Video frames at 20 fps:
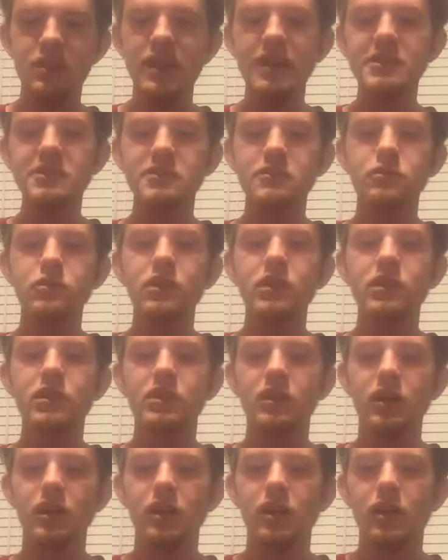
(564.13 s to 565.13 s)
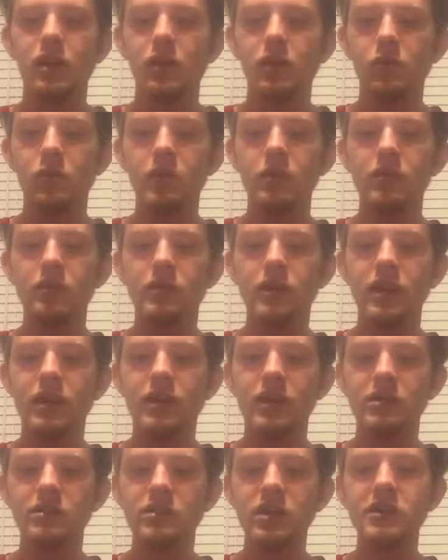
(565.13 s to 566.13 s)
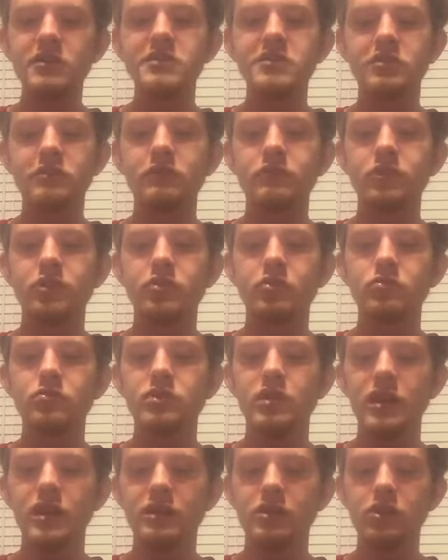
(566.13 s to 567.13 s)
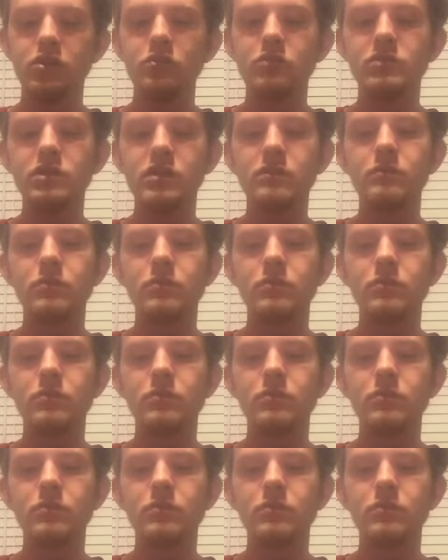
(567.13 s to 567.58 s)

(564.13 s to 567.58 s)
next week, we are getting Dustin Rhodes and QT